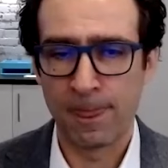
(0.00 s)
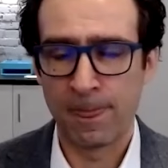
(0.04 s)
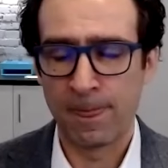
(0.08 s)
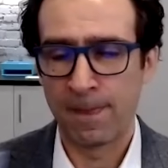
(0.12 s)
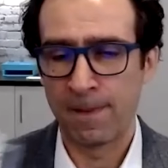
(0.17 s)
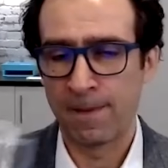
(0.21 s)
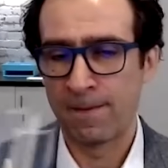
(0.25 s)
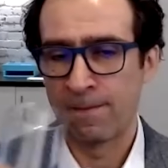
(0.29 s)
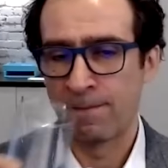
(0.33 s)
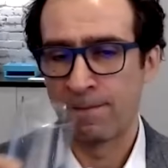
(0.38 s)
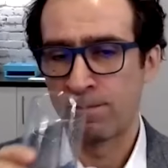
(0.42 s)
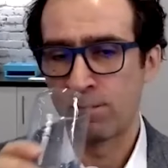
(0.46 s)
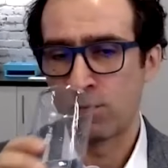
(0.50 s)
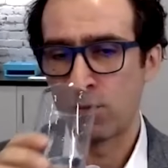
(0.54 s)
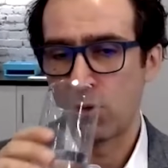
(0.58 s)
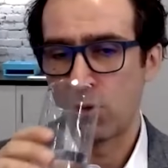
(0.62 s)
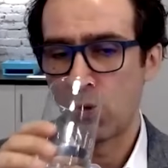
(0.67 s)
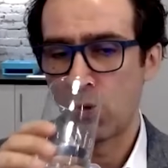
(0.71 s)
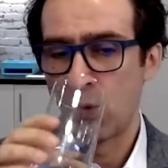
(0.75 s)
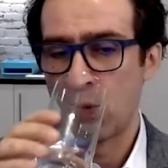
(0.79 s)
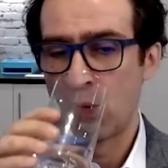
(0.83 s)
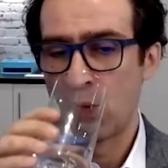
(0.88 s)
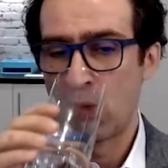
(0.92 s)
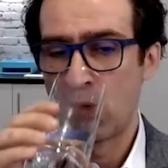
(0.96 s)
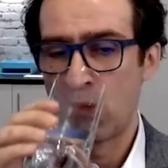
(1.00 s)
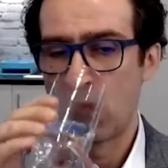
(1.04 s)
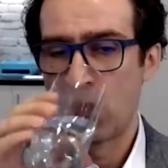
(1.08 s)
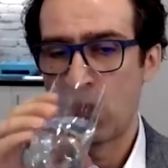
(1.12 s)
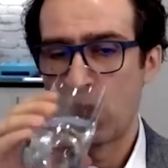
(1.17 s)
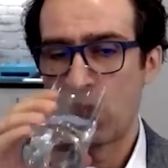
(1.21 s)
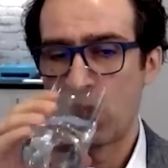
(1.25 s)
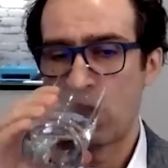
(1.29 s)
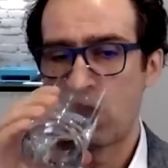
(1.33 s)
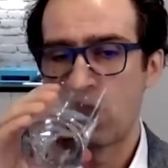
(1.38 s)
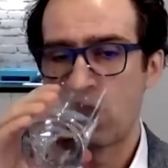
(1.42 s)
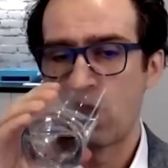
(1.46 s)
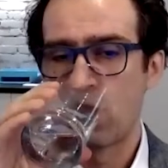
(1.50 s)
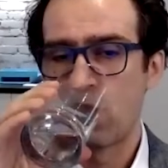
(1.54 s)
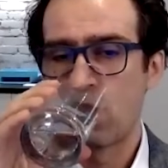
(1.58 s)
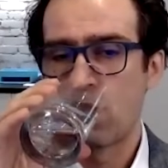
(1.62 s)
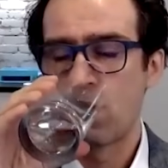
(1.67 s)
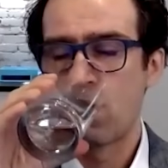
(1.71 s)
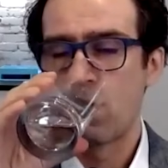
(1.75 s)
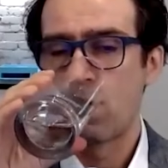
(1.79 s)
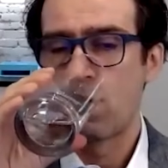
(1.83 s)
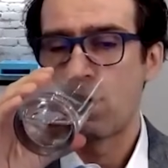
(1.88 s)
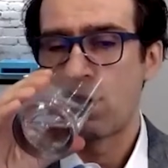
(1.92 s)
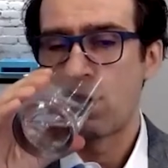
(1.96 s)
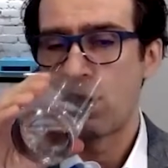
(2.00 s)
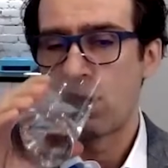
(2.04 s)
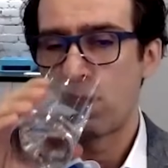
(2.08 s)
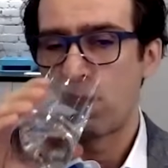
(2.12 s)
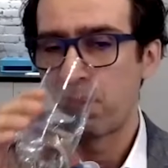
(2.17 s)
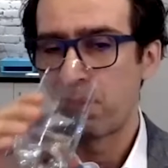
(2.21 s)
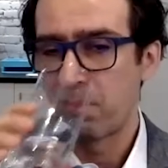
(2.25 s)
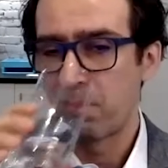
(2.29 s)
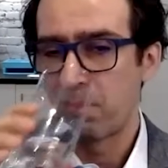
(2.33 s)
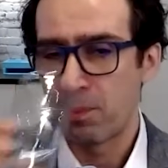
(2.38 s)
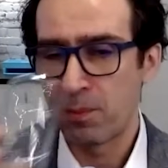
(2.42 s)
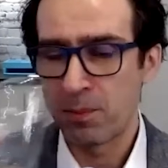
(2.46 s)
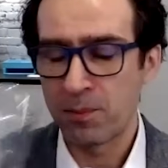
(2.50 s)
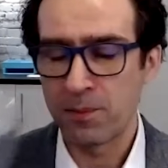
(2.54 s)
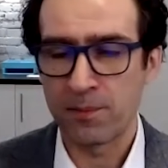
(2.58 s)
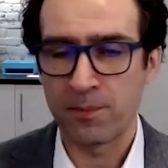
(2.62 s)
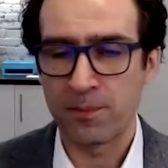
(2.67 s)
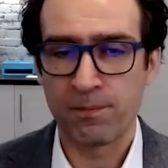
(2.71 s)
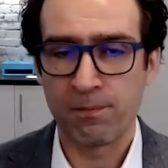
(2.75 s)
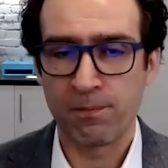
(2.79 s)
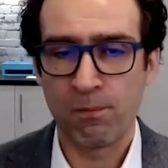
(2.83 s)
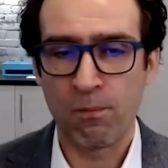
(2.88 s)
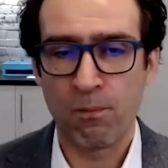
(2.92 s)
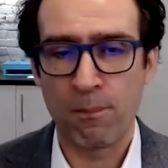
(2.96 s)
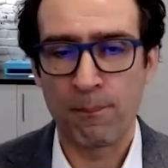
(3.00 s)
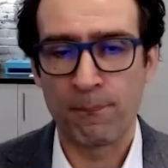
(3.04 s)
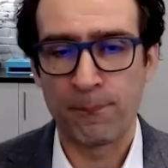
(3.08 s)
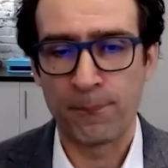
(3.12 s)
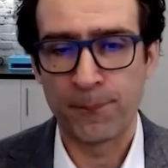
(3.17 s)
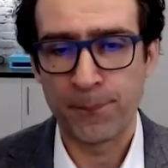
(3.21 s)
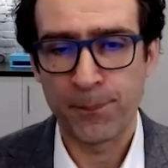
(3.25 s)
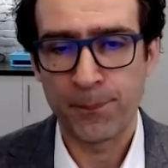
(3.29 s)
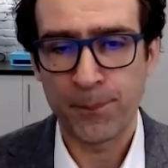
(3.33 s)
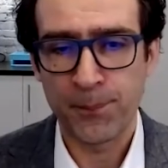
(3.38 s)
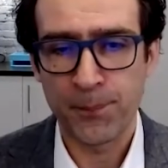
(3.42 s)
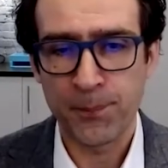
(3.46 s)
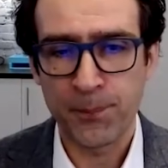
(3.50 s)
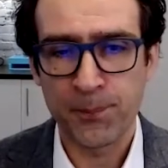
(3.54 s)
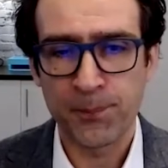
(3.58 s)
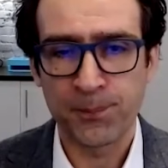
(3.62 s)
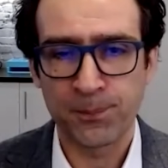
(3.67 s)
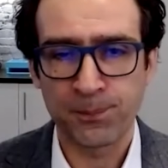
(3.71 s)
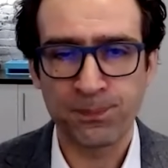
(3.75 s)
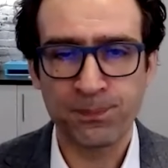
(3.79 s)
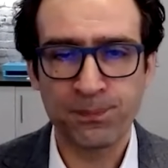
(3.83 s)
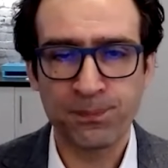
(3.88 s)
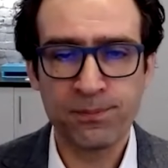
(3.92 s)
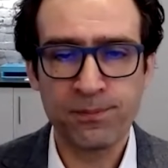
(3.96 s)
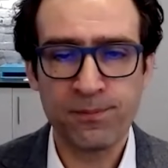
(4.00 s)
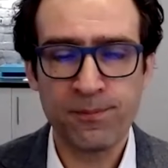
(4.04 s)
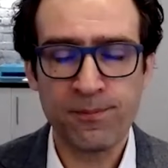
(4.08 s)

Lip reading: (not speaking)